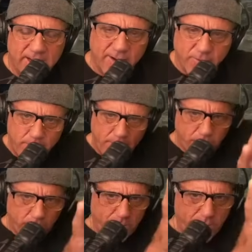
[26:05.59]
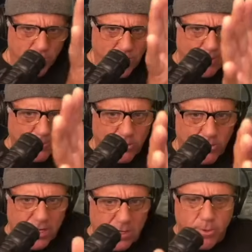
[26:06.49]
Now, remember when we wrapped it
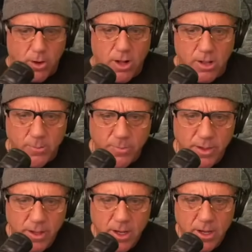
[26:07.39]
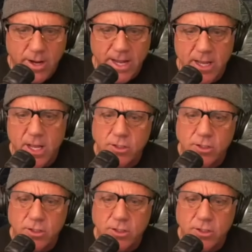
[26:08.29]
around a ball, right?